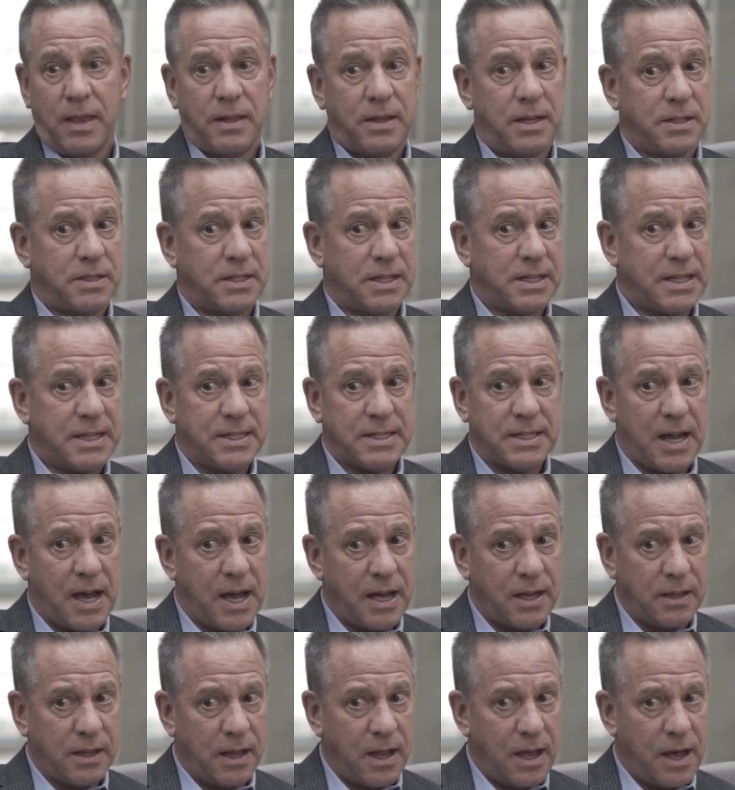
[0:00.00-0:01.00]
does a
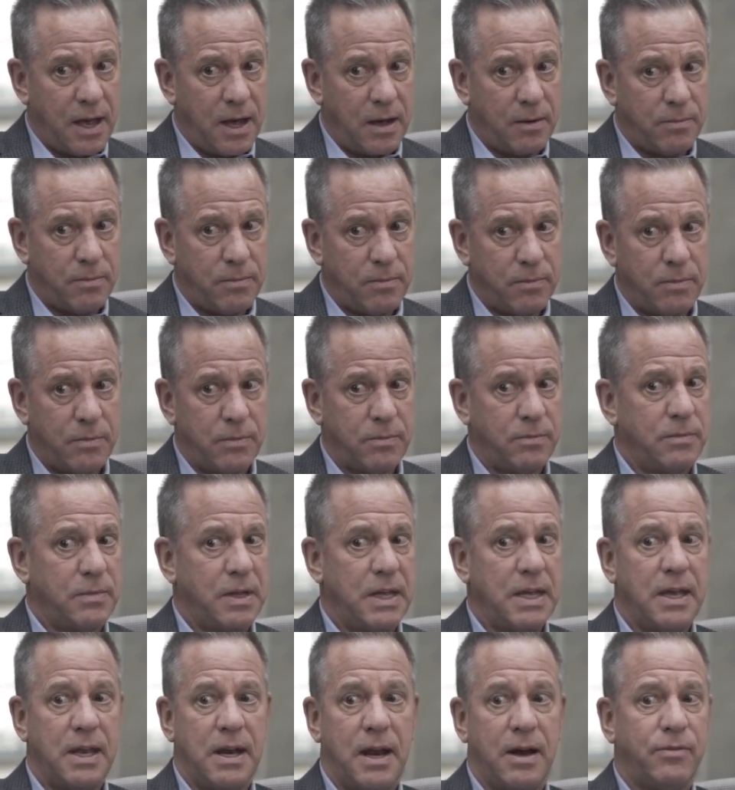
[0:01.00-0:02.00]
design lab
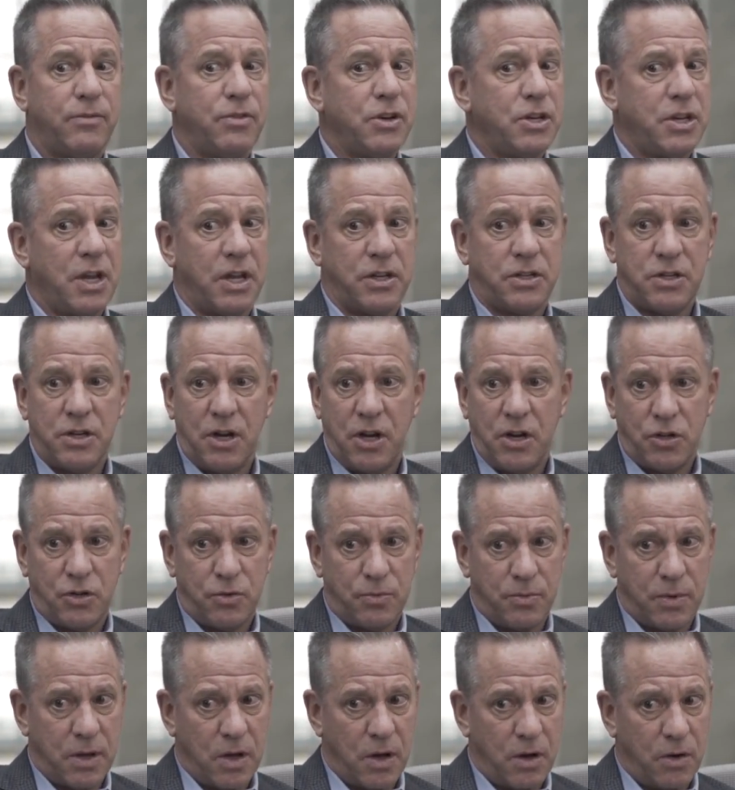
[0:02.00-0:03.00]
in every
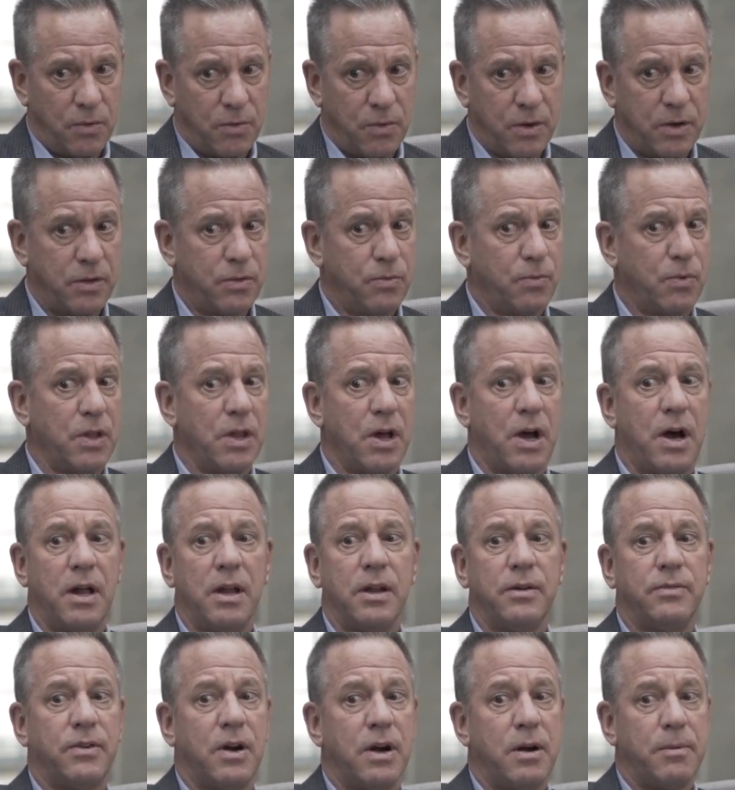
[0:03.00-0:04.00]
destination we go with
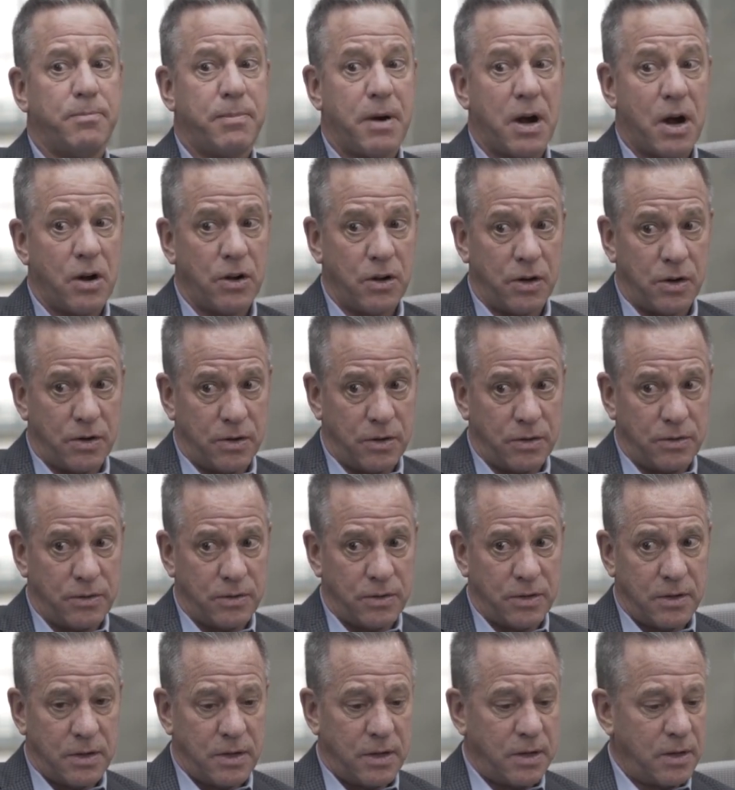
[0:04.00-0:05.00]
all of our
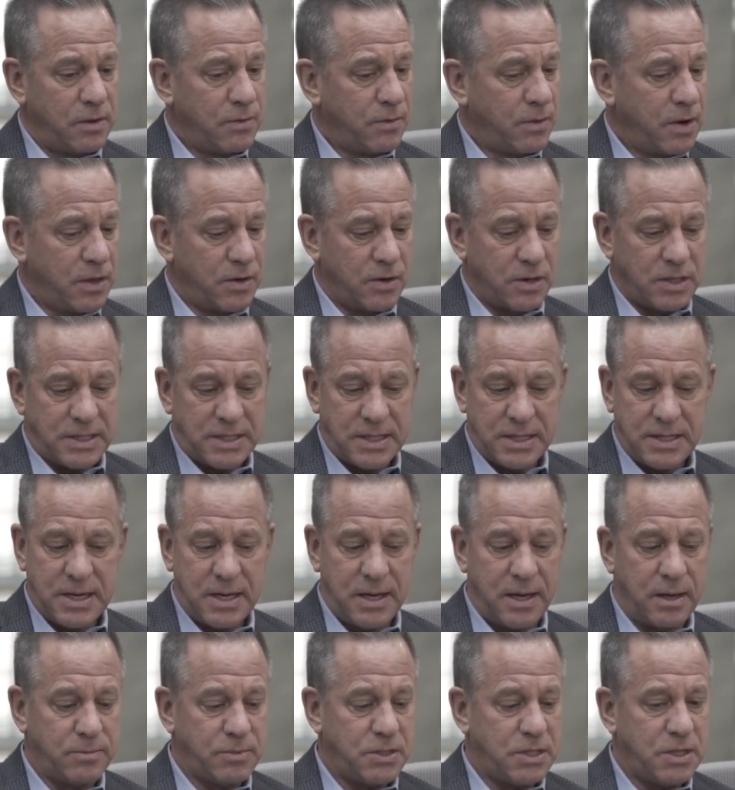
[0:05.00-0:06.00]
partners, whether it's the
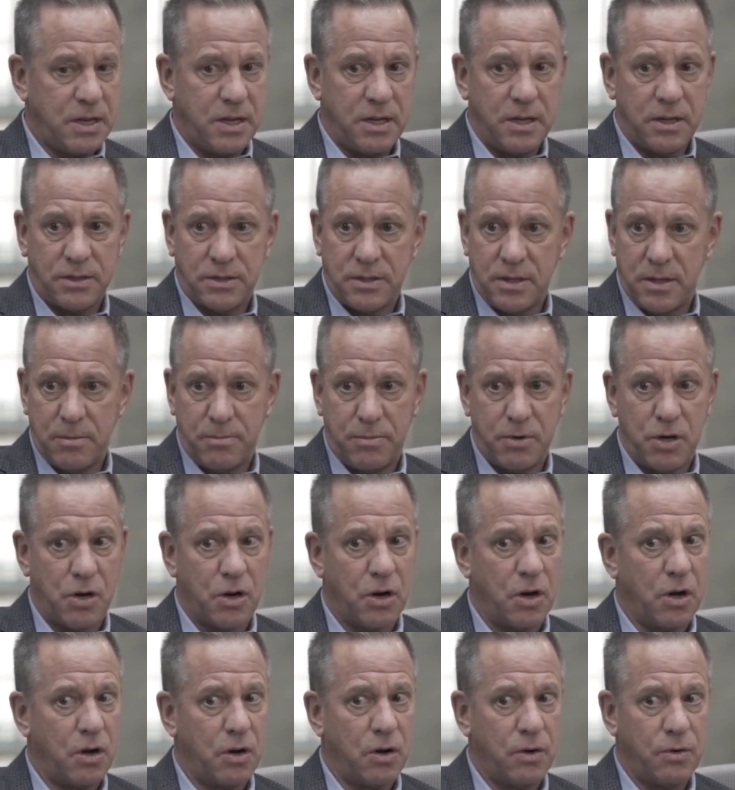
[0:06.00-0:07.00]
DMC, it's the
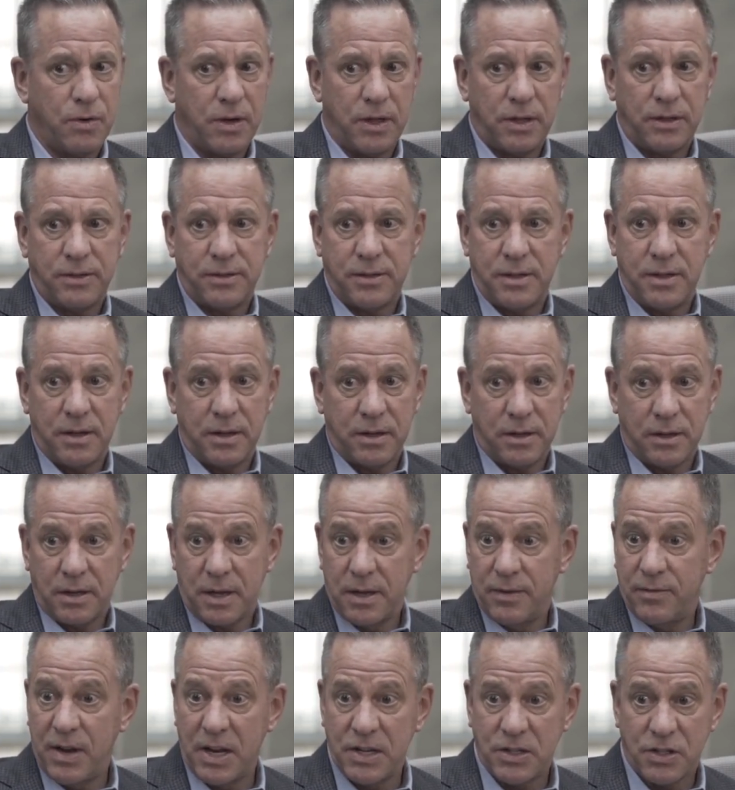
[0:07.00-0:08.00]
Bureau, it's the
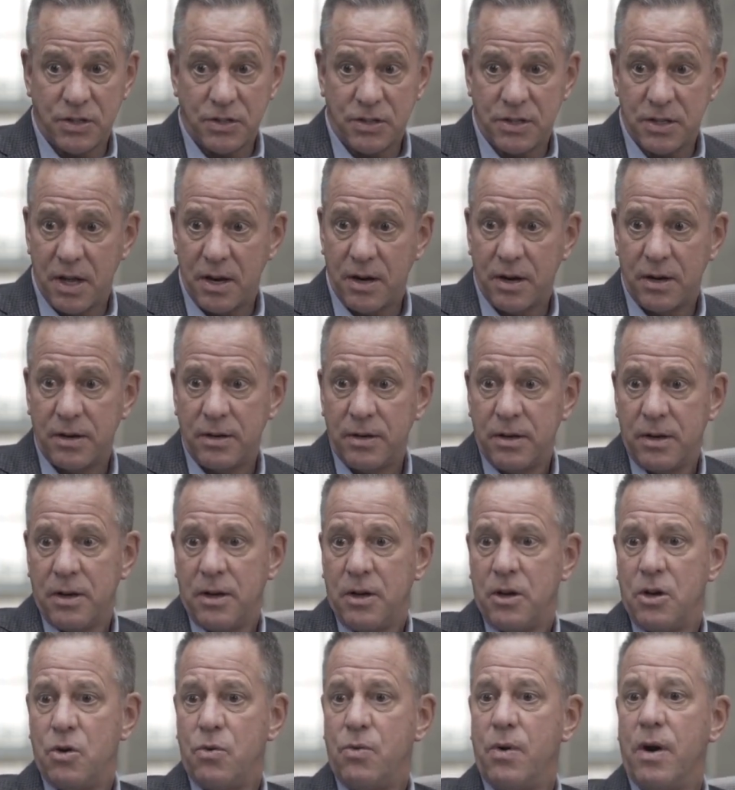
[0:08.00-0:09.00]
convention center,
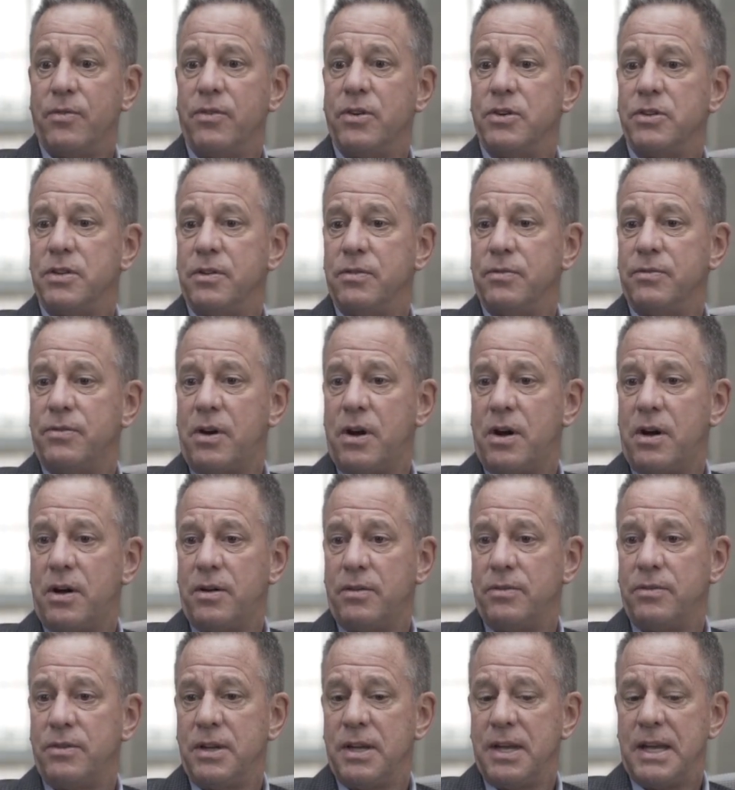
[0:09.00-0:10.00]
whoever's
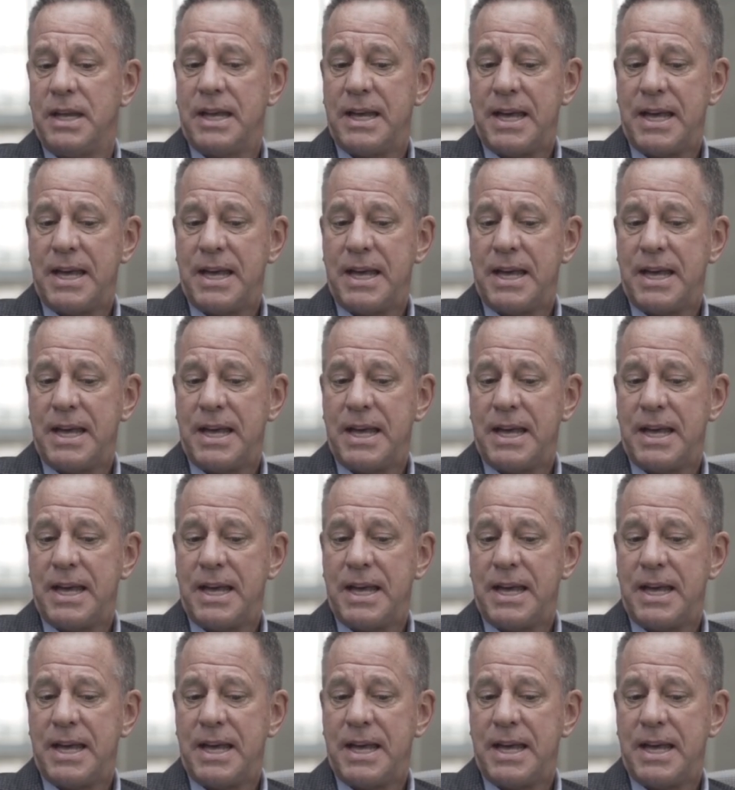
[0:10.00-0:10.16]
involved,